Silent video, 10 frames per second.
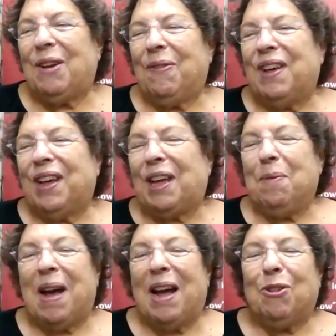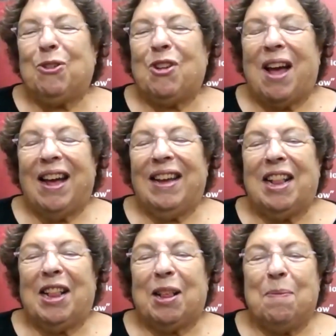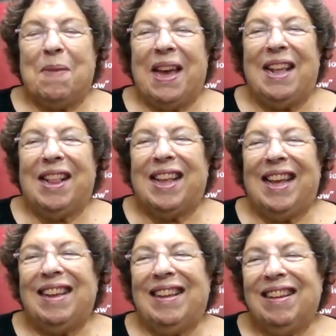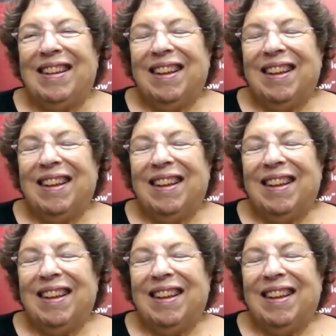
it very much. It's amazing.